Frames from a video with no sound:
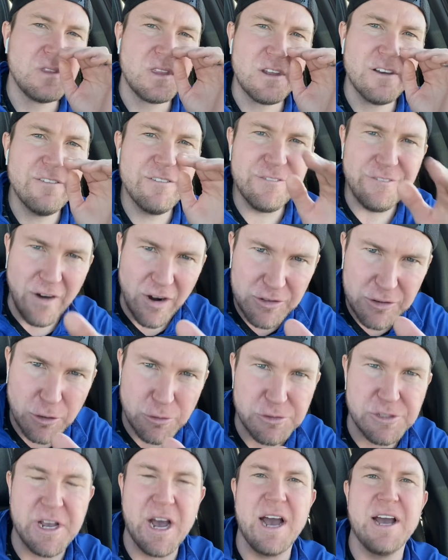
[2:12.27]
Fuck those
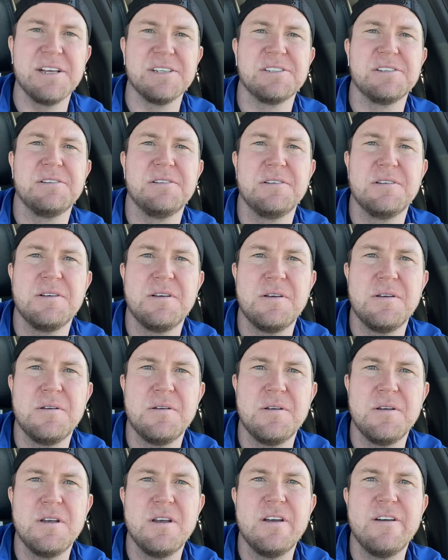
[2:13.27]
guys.
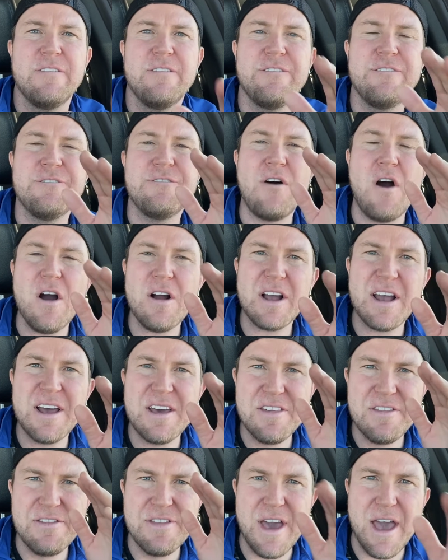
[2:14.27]
Fuck
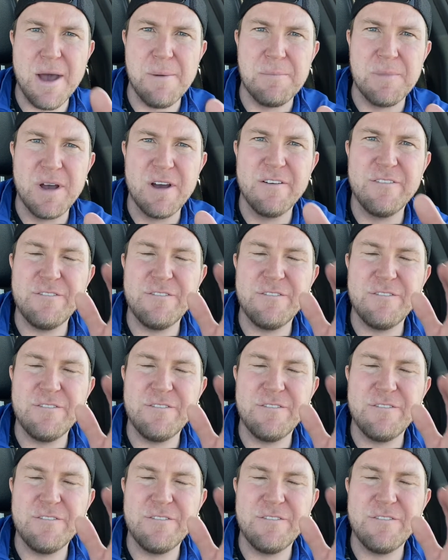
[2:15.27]
them.